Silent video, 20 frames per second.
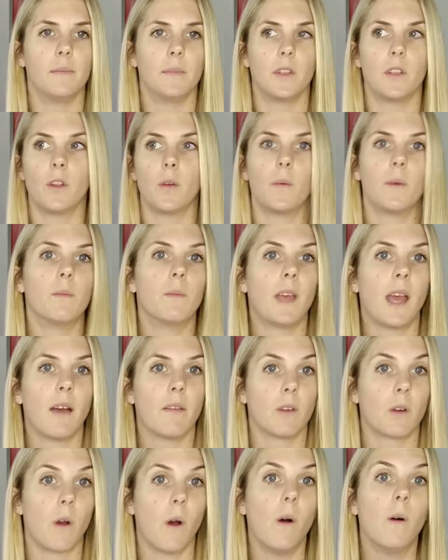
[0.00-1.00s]
you know, when we
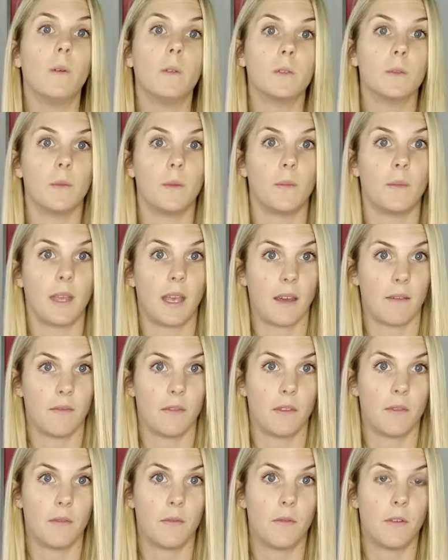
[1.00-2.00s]
have a cold or when we
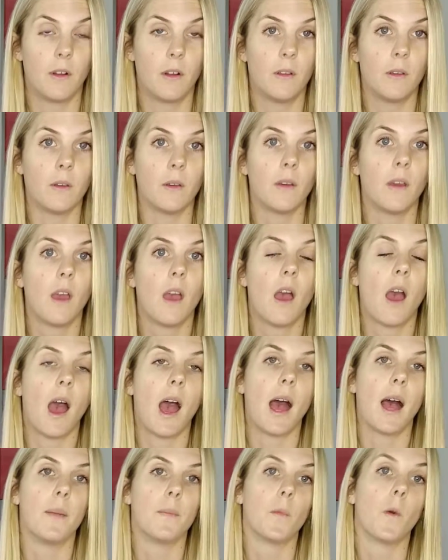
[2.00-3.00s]
have the flu.
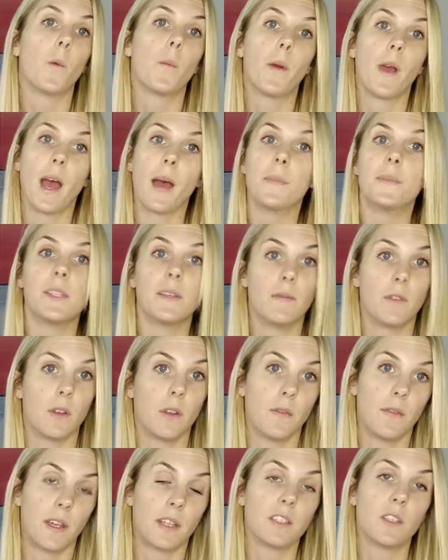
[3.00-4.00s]
Or perhaps if you're
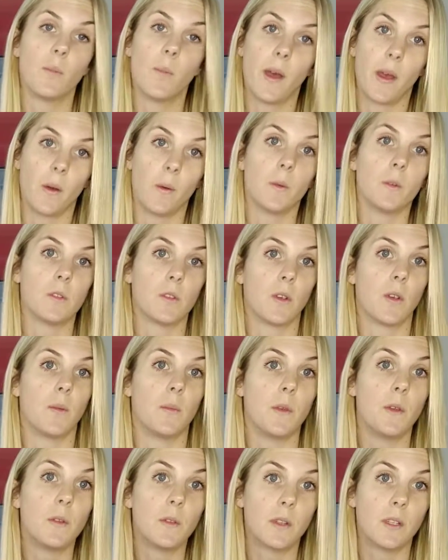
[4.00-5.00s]
affected by
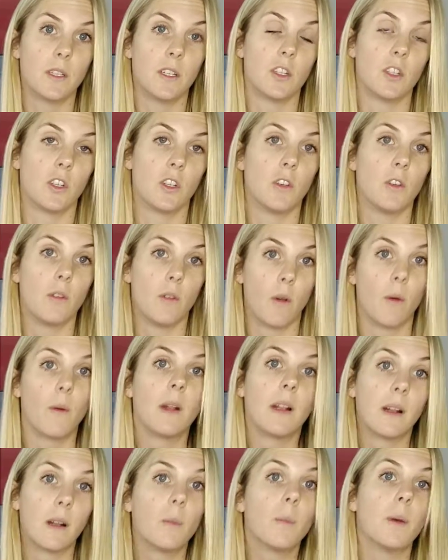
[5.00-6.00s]
autoimmune condition, you know a
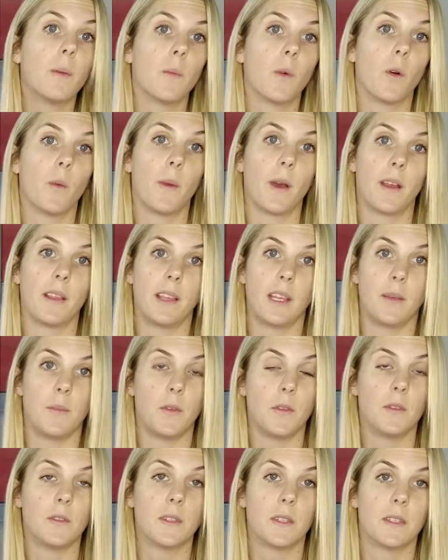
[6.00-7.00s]
little bit more about the
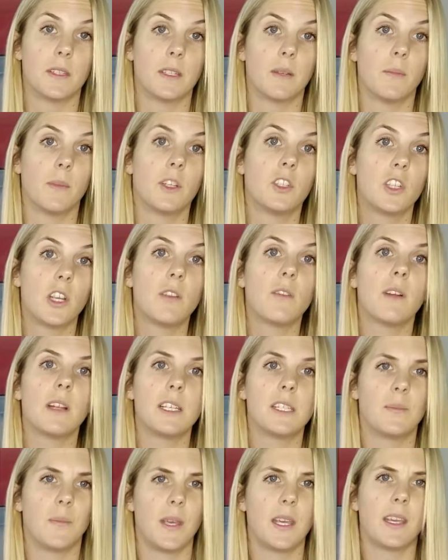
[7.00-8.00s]
immune system. But generally
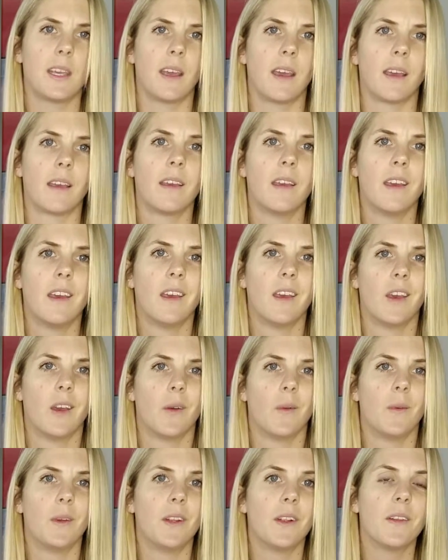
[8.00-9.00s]
speaking,
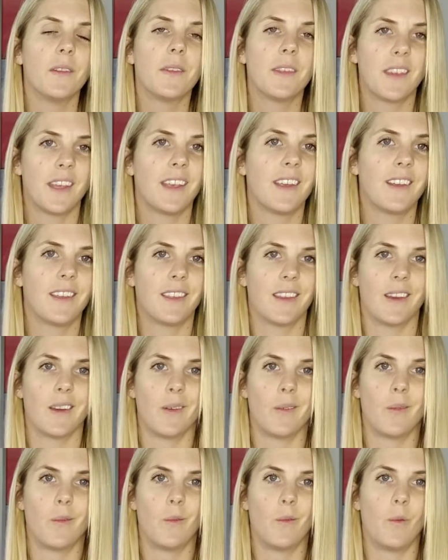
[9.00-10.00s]
we don't think
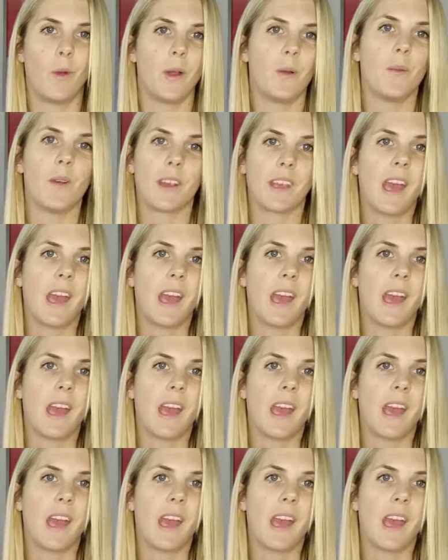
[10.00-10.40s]
that when we're